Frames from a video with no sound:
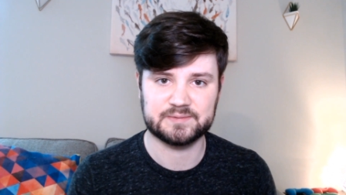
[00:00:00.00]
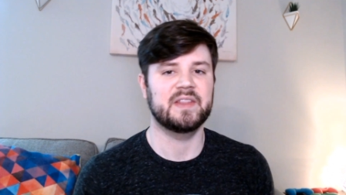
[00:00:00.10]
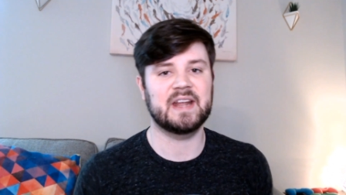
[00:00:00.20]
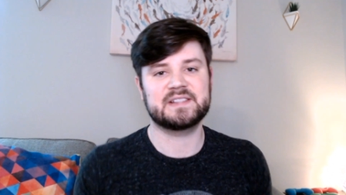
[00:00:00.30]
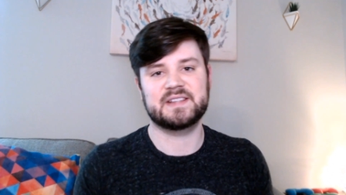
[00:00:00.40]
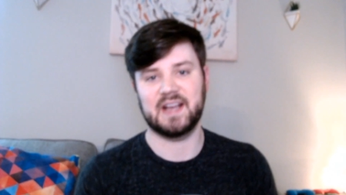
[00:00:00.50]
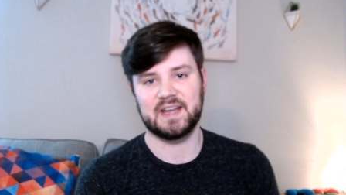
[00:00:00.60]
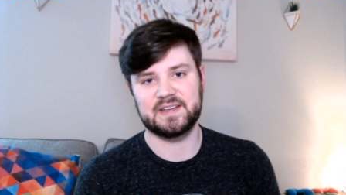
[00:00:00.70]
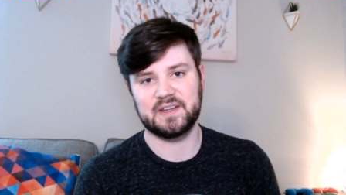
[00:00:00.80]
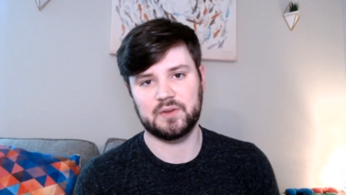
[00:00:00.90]
Next thing
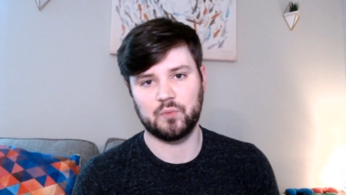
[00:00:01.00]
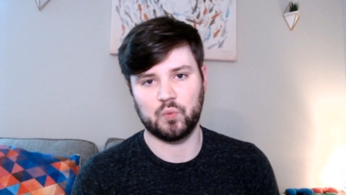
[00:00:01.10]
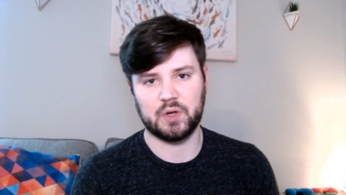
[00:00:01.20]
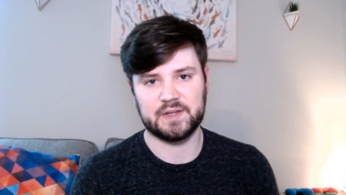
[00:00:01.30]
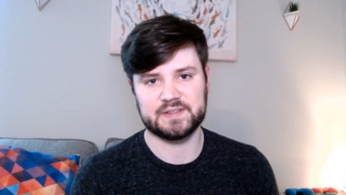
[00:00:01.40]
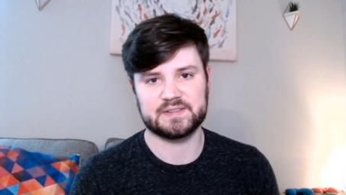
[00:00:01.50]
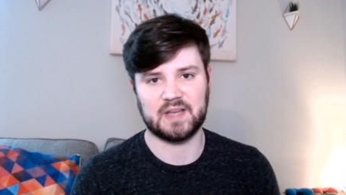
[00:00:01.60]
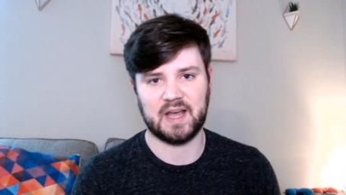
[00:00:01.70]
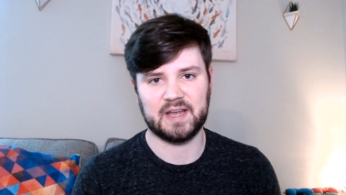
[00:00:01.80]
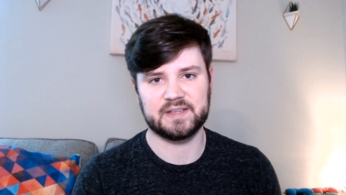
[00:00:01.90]
I did was
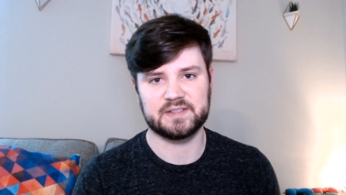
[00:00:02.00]
I